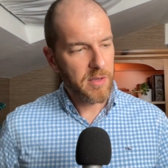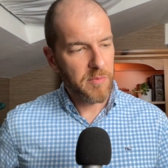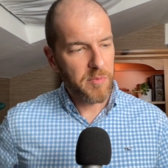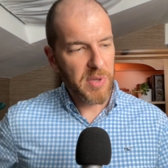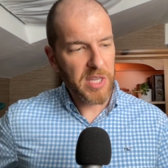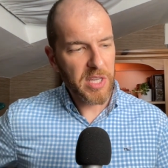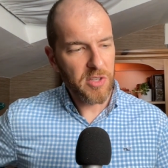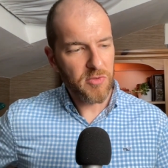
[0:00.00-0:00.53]

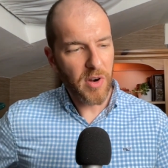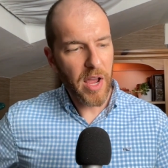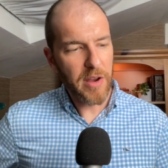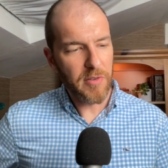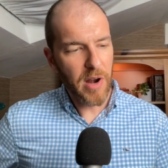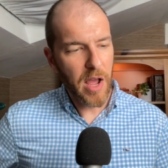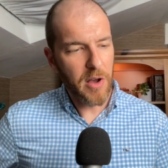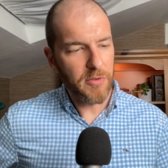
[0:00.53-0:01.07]
Piggy's right,
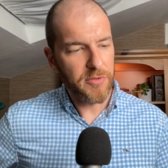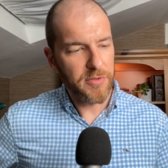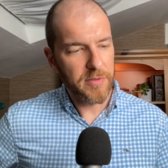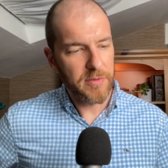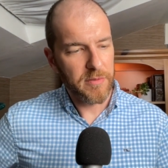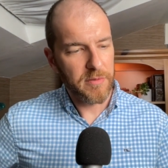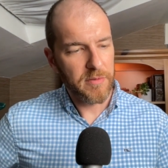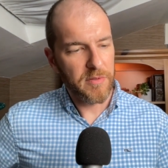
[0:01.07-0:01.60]
Ralph.
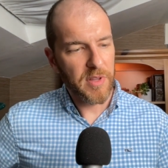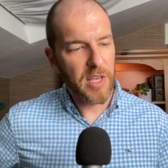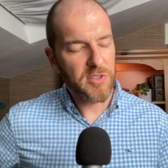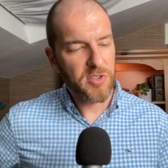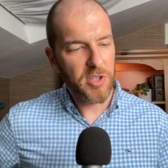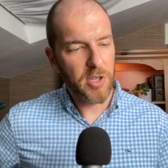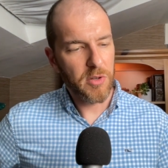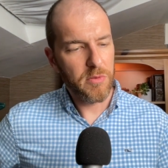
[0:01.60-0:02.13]

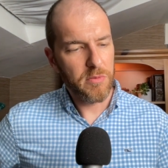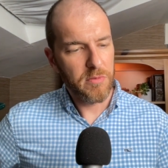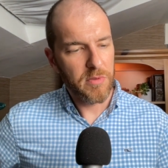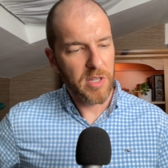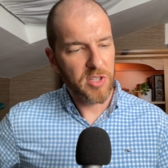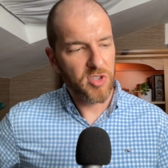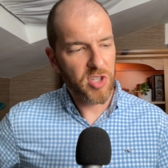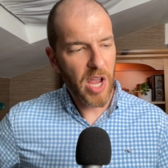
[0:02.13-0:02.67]
There's you
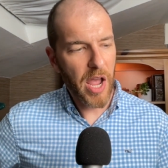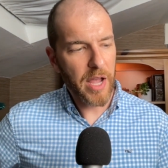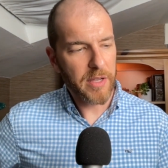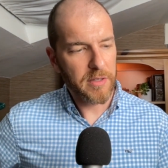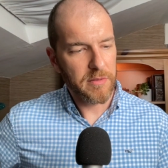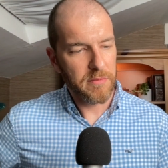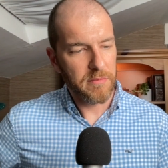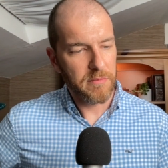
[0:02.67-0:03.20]
and Jack.
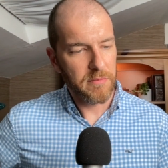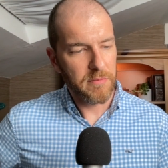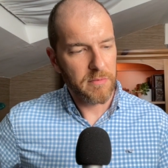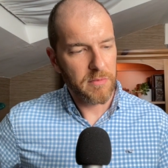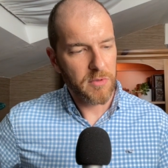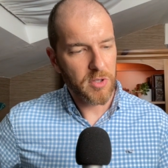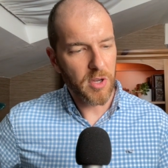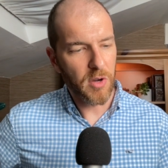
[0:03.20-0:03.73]

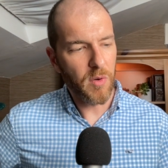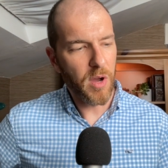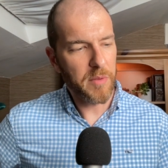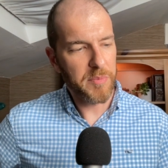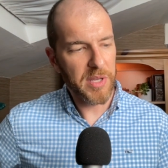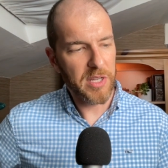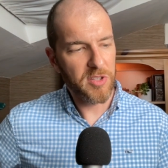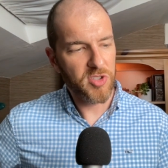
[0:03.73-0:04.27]
Go on
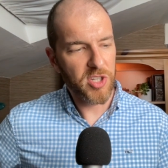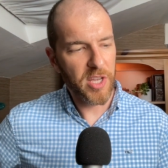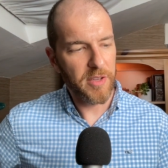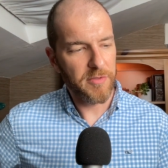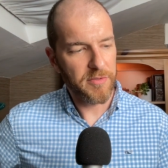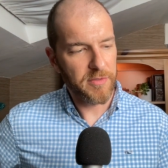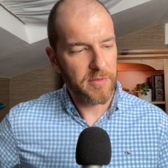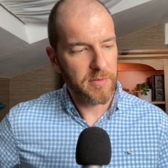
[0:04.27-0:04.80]
being
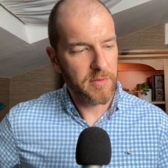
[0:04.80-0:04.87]
chief.